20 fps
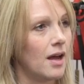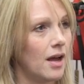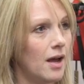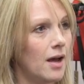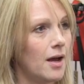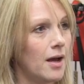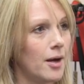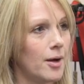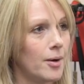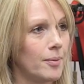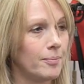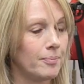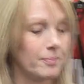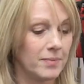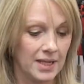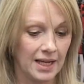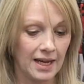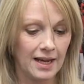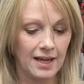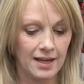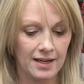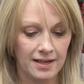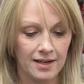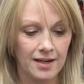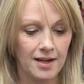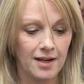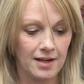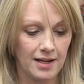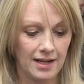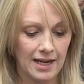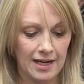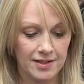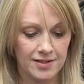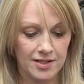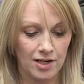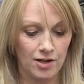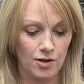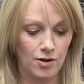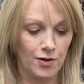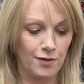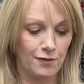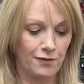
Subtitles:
And it has a lot